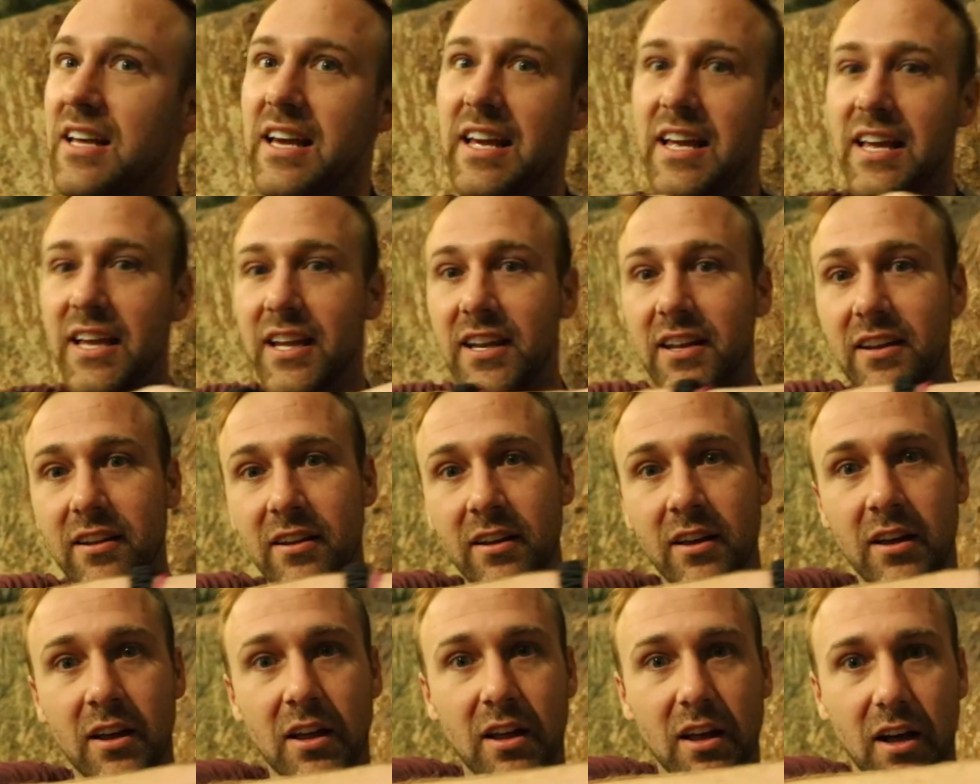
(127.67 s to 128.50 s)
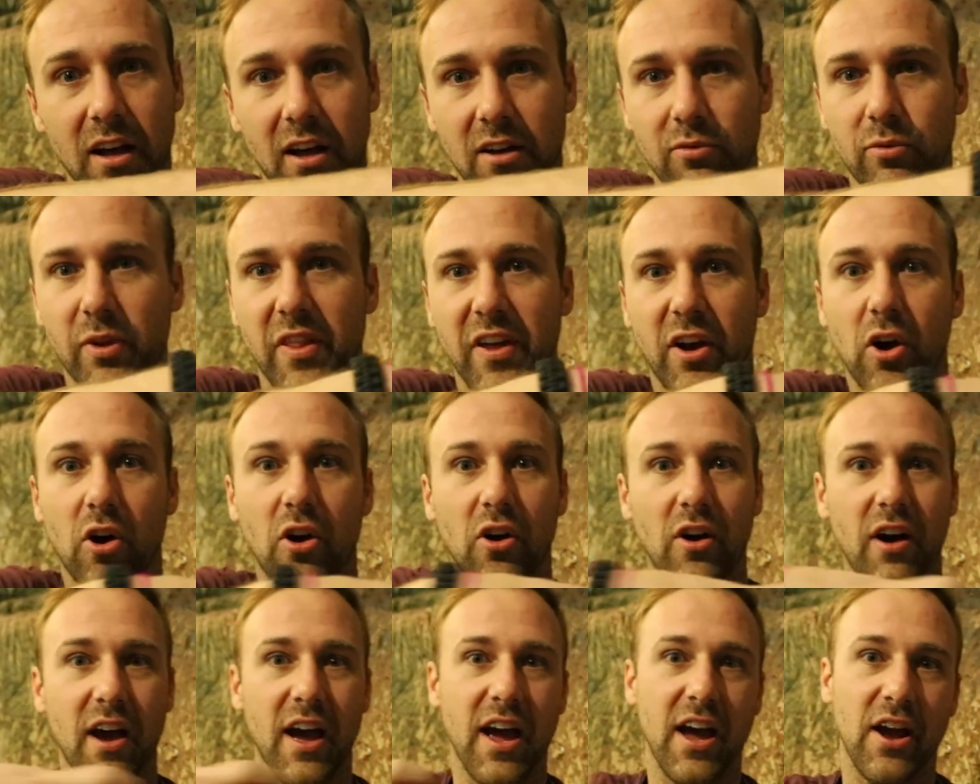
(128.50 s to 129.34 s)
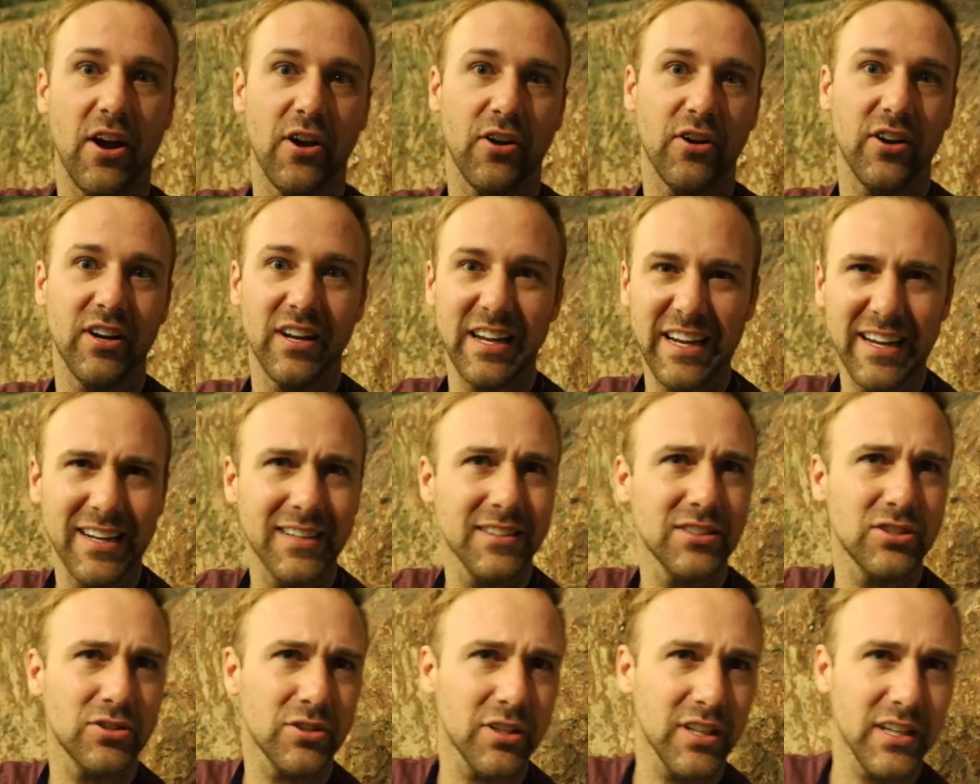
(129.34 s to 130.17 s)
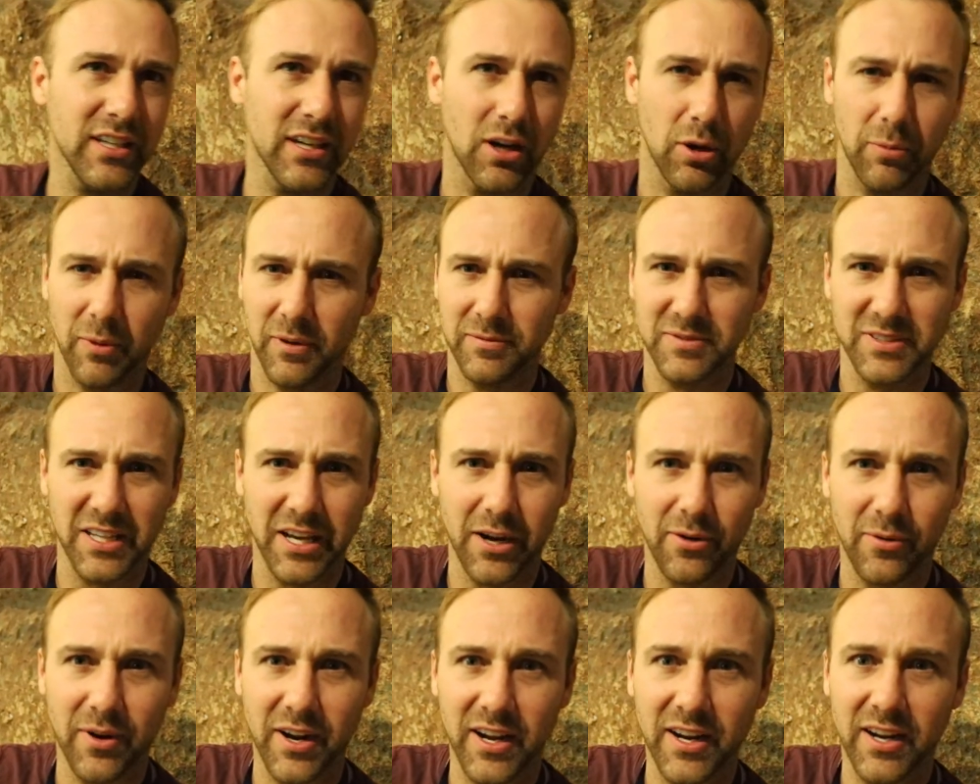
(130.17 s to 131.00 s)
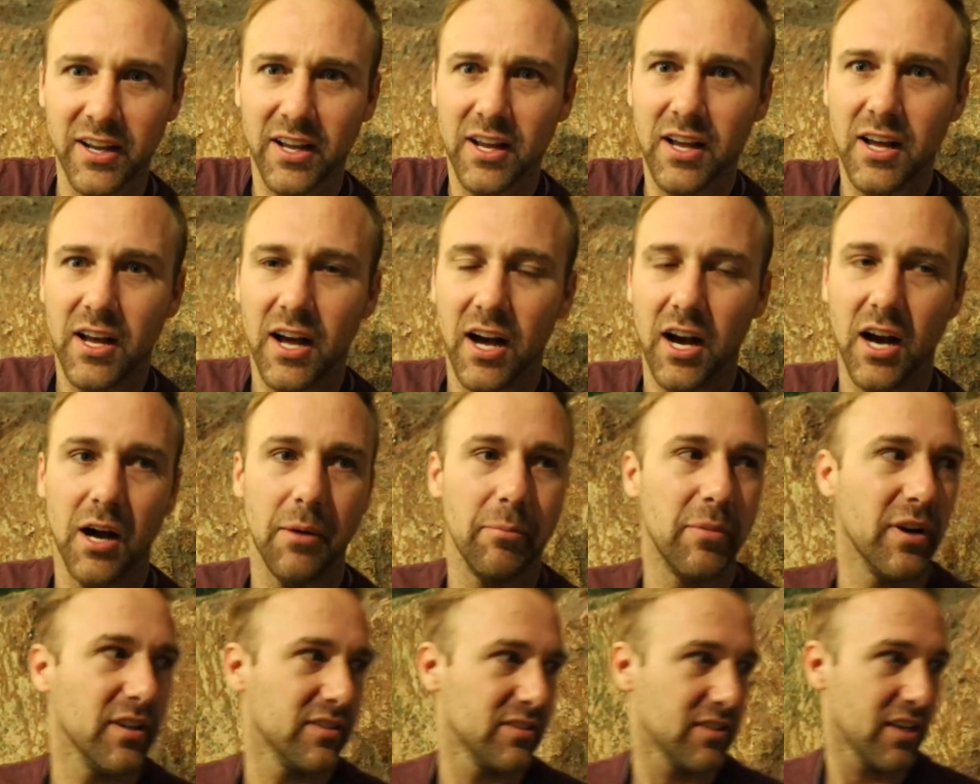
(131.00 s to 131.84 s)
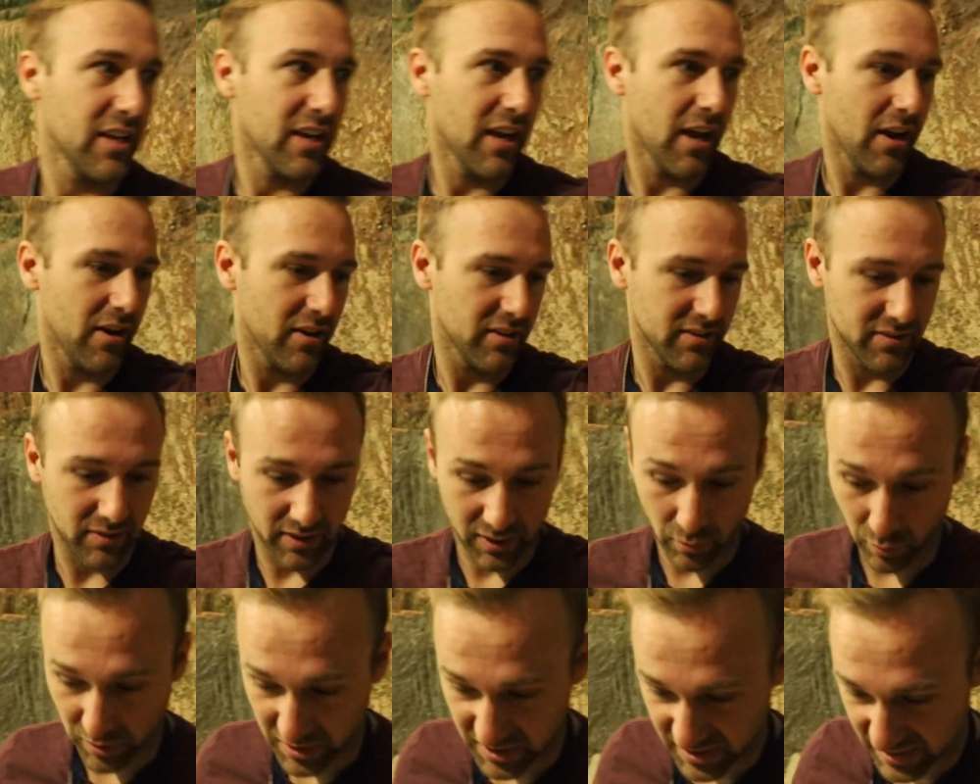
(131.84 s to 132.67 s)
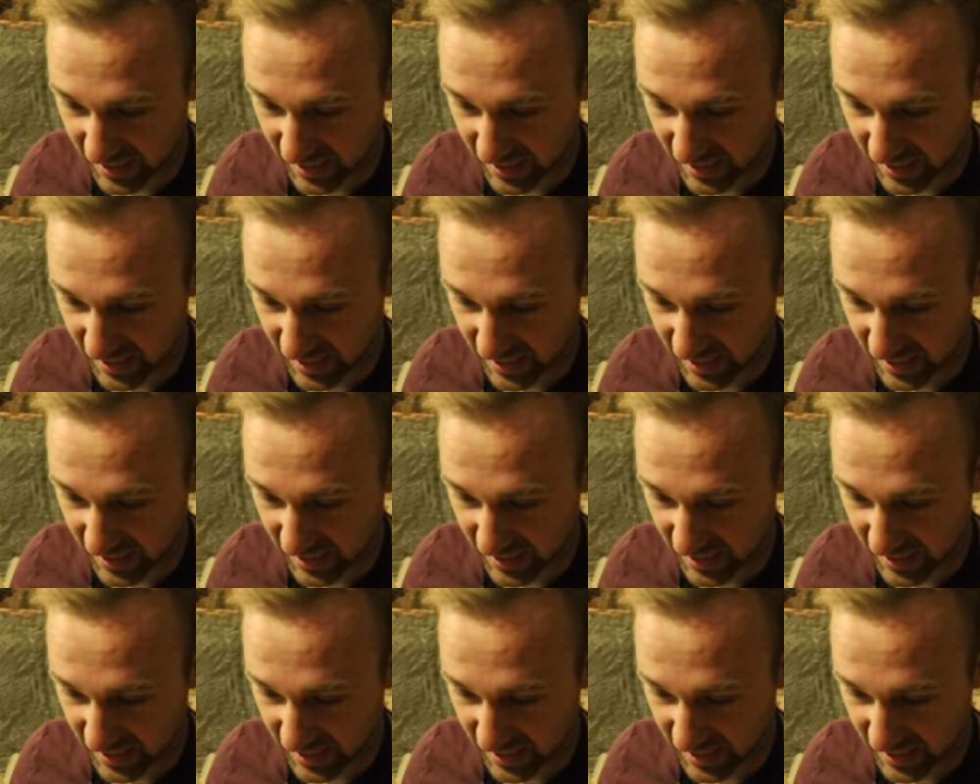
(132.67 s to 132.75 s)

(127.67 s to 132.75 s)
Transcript: It's the end of what they call Herodian Street. I hope I'm saying it right. But it's King Herod's, like, we're